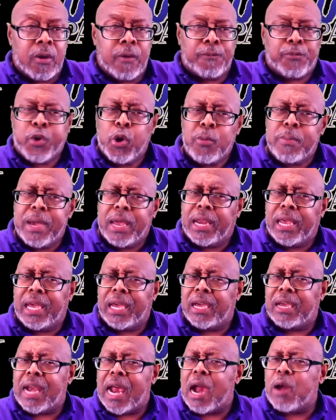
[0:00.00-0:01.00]
Too
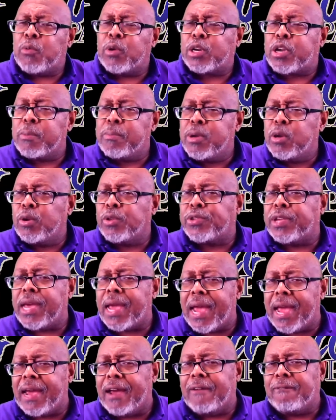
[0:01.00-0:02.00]
many in our community
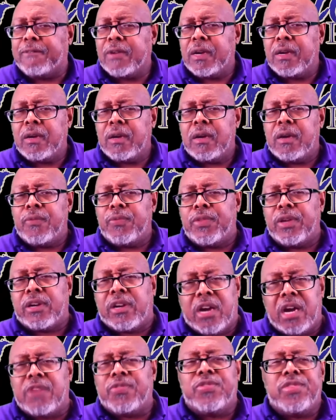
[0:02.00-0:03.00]
have the
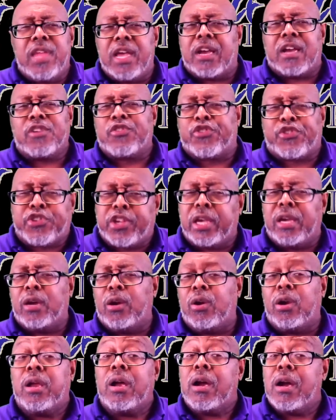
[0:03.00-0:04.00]
good nigga
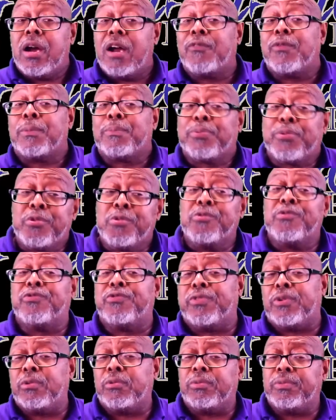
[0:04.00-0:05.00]
seal of approval.
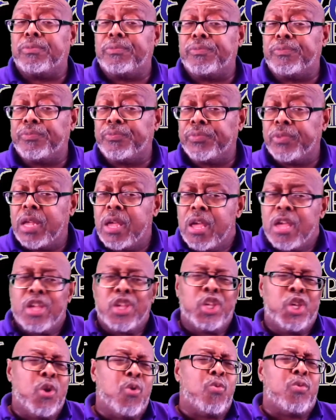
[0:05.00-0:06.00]

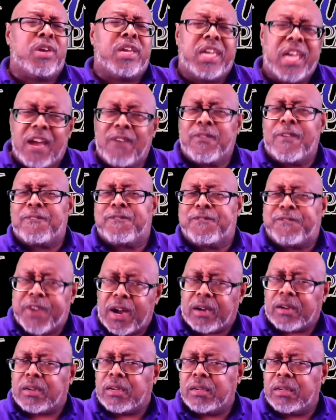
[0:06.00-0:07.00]
You give a
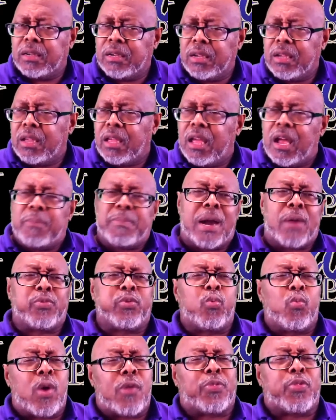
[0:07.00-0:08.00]
fuck
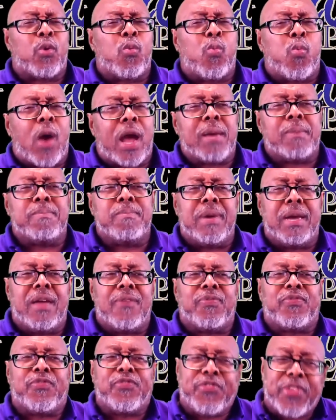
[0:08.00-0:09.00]
about what the white
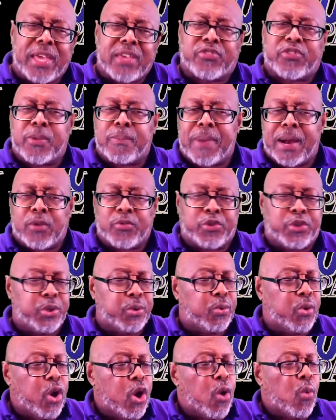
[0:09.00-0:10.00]
man thinks about
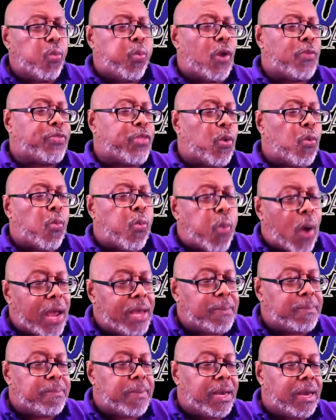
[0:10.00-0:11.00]
you, what the
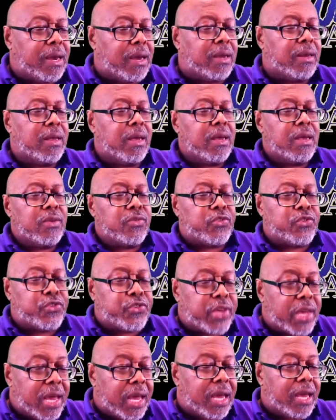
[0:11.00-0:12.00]
white man
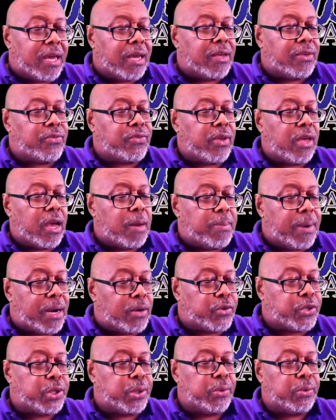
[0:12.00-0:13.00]
says
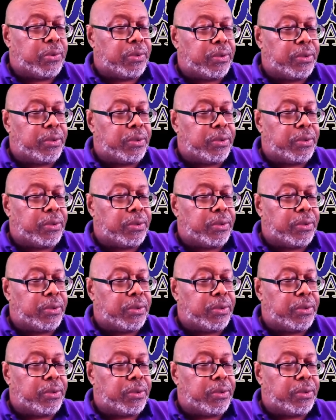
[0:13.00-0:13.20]
about you.